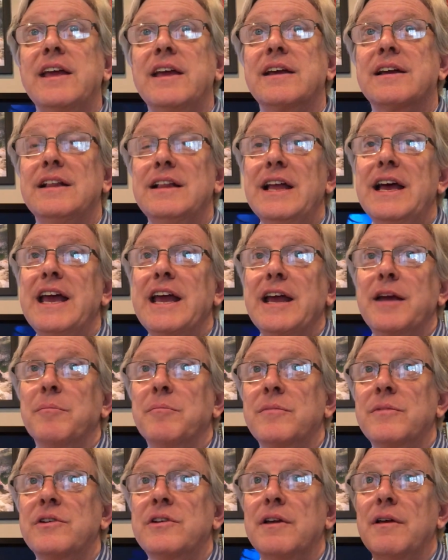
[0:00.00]

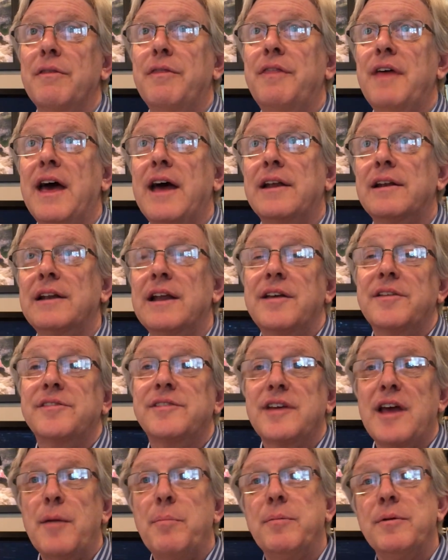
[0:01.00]
claimed that Led
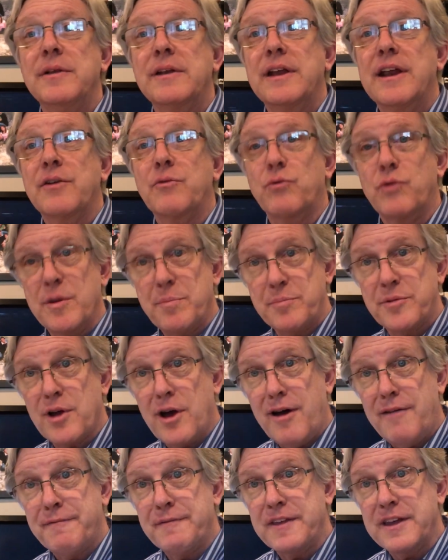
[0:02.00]
Zeppelin had ripped
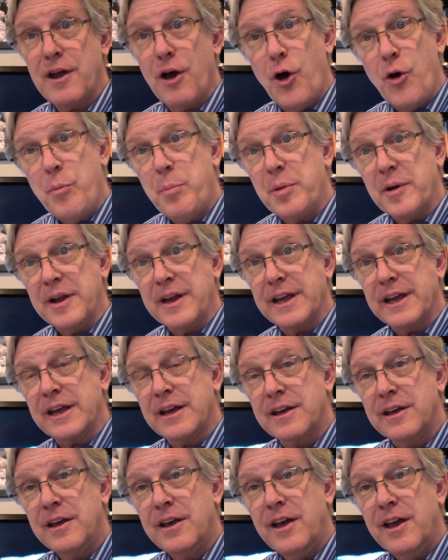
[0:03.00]
off the
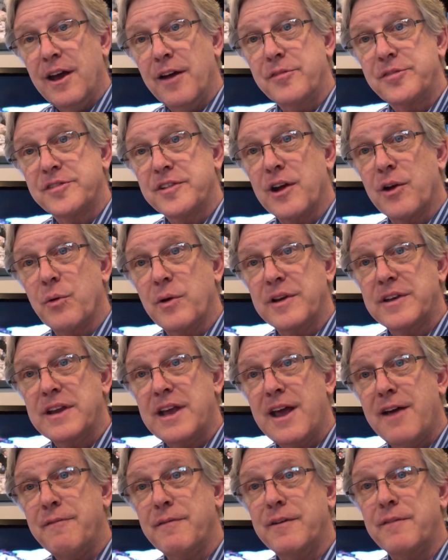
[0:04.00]
opening of Stairway to
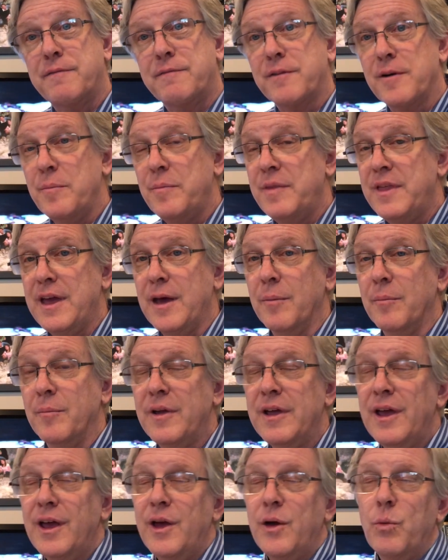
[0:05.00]
Heaven from them.
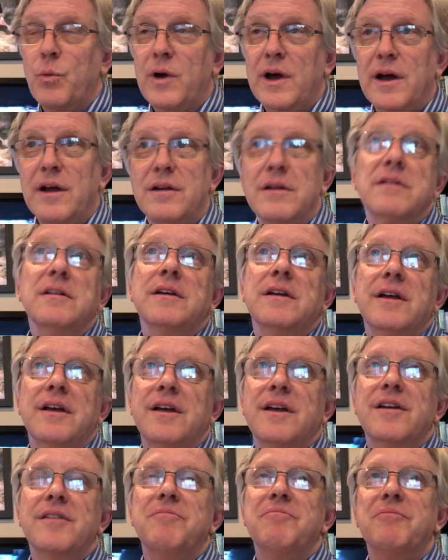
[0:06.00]
Well,
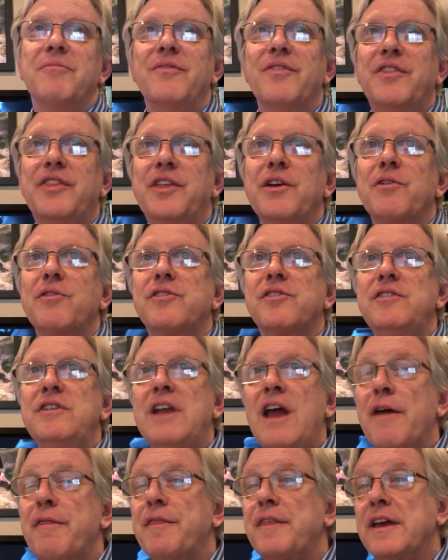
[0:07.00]
there's
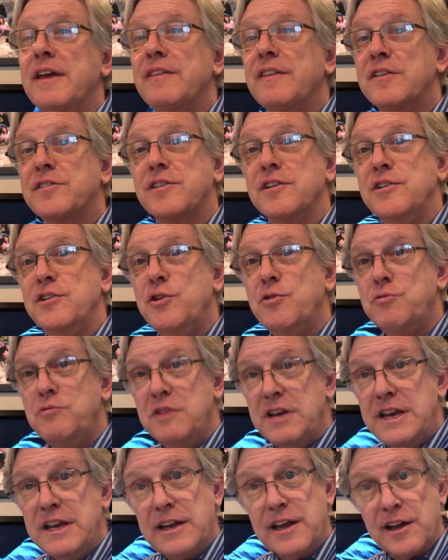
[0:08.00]
nothing that's a
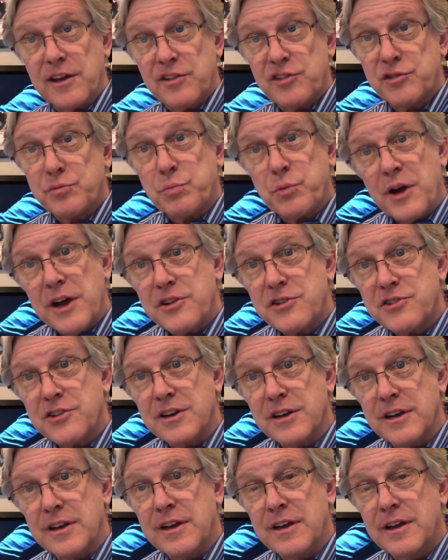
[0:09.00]
unique
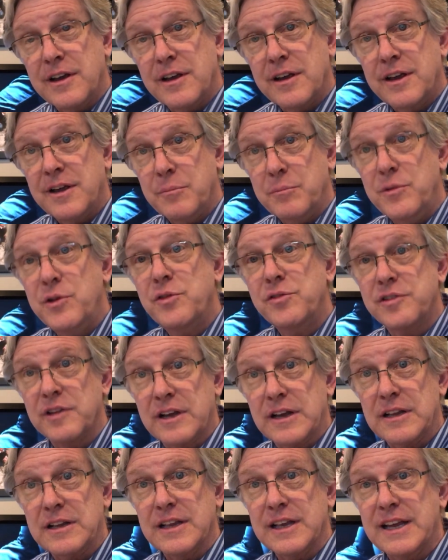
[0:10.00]
expression
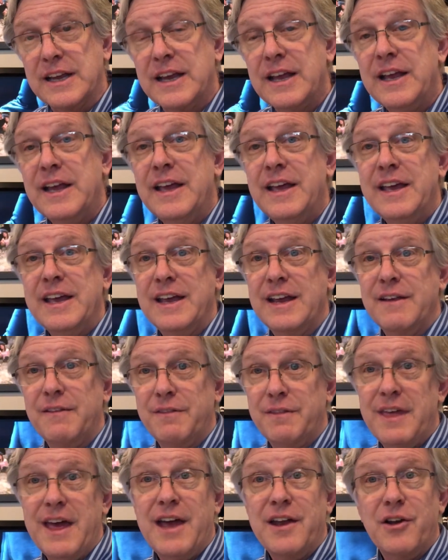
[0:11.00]
musically in
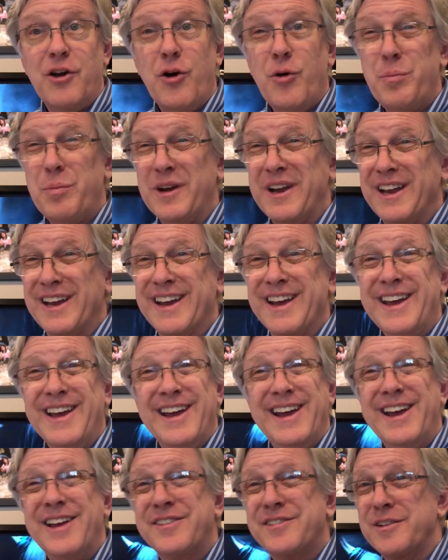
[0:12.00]
that opening.
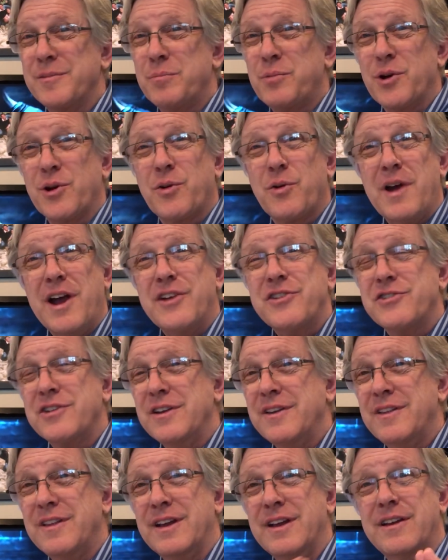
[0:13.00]
It's a
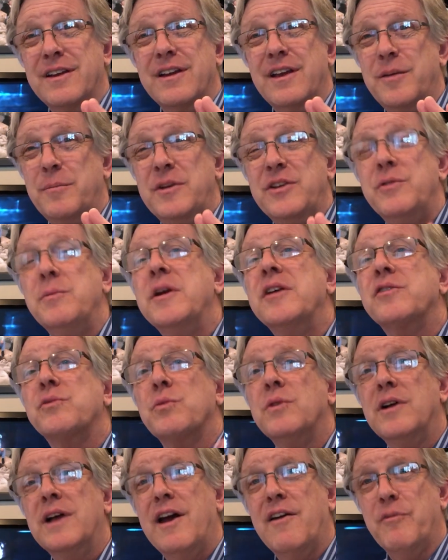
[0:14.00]
progression that, I mean, you may as
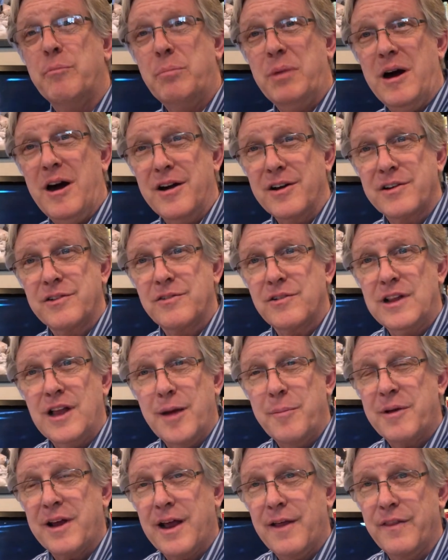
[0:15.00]
well have Bach
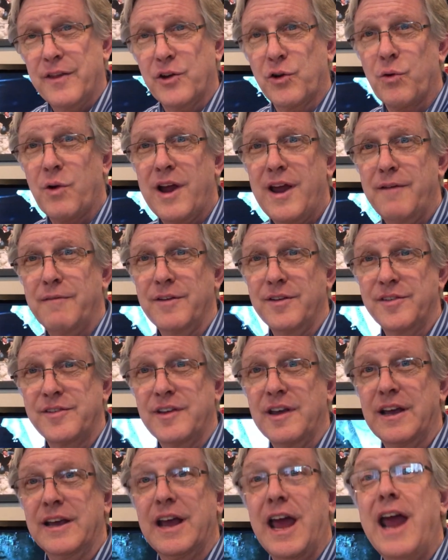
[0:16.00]
climbing out of the grave and
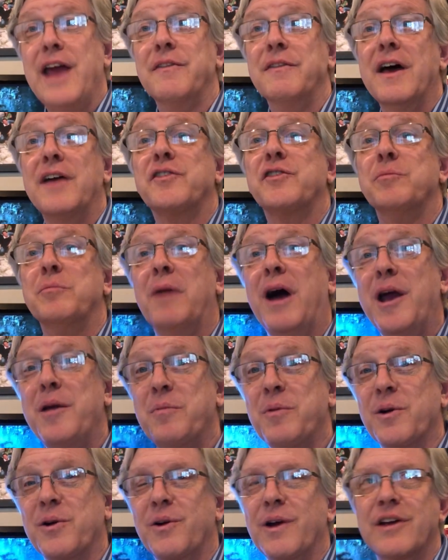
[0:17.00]
saying, hey, that's my
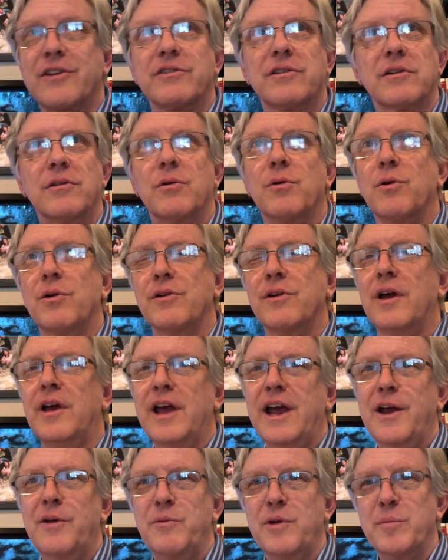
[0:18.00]
progression, or
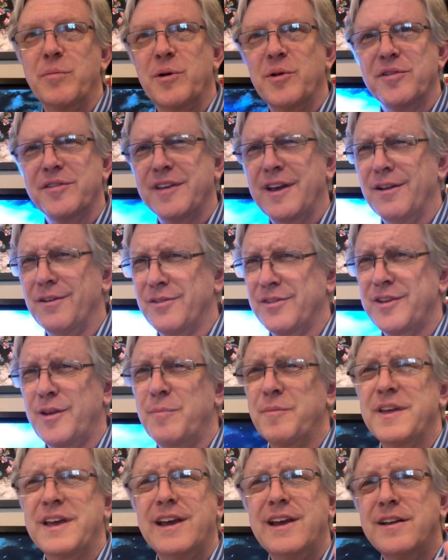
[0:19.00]
Henry Purcell or
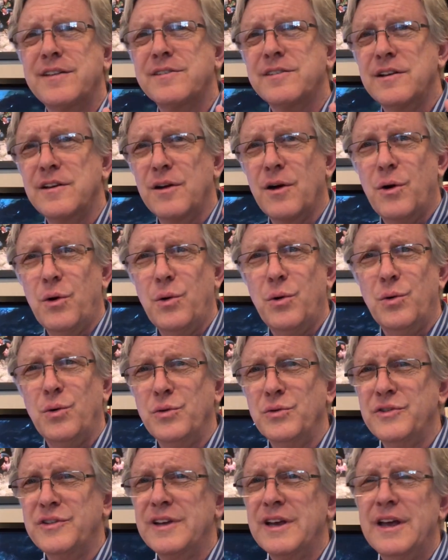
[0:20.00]
something. It's an
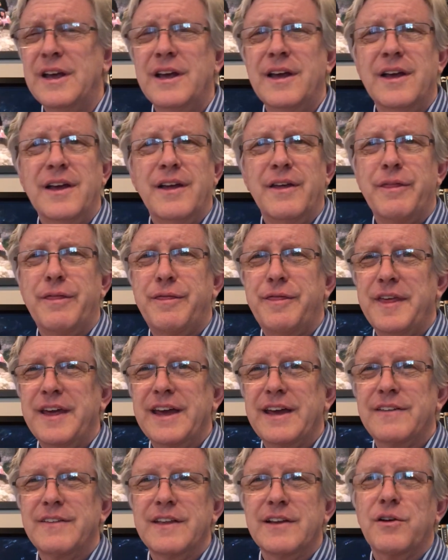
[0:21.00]
old
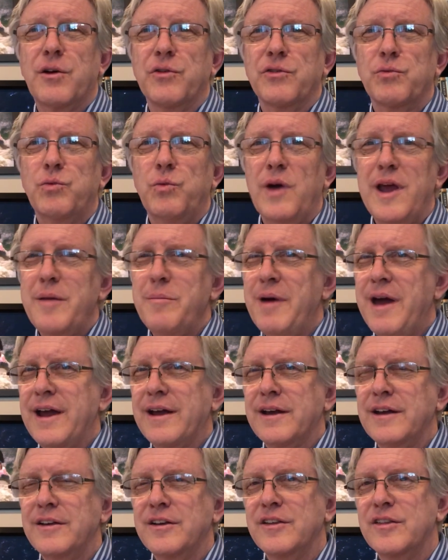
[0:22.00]
thing that goes way
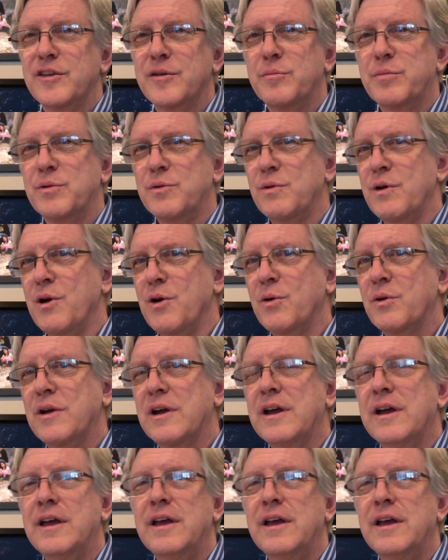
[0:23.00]
back into the Baroque.